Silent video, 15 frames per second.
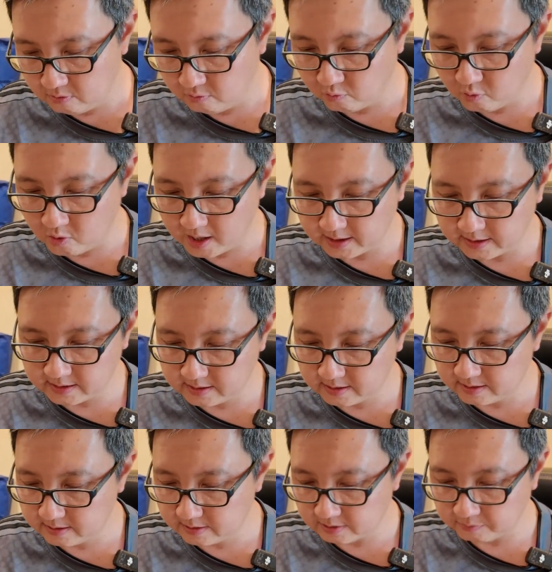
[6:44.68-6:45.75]
what
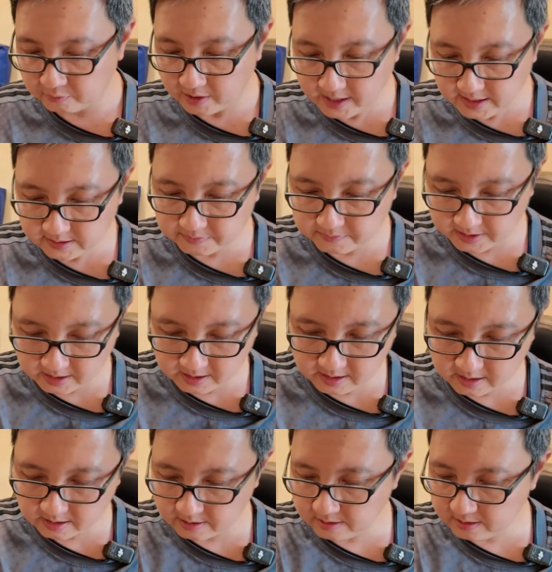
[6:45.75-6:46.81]
surprised me
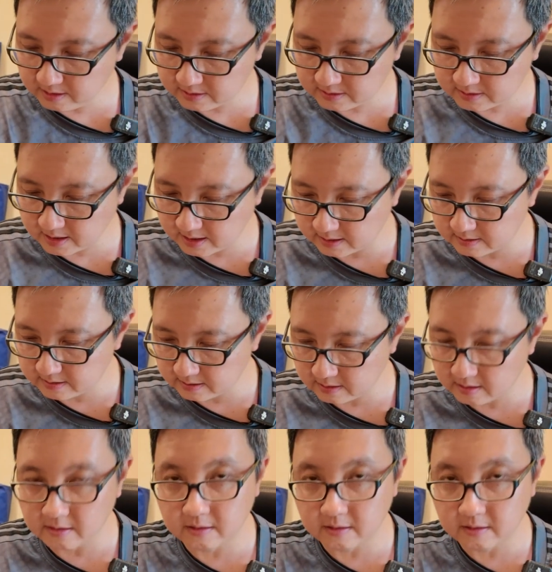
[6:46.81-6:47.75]
here is that